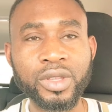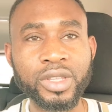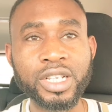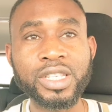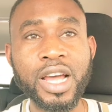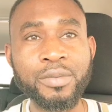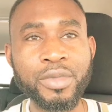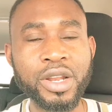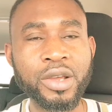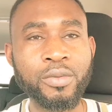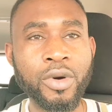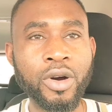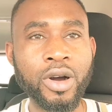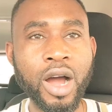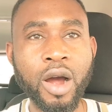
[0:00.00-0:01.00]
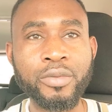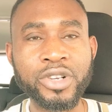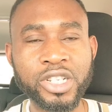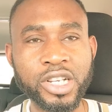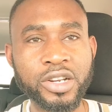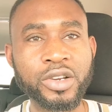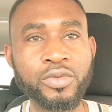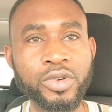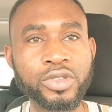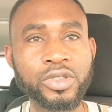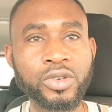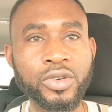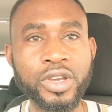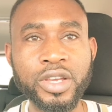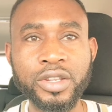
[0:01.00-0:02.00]
This and many more I'll be sharing
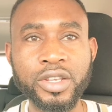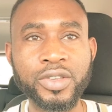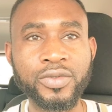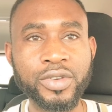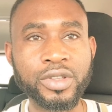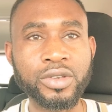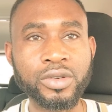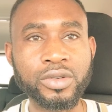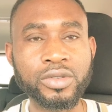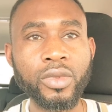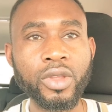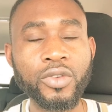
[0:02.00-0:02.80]
with you in this video.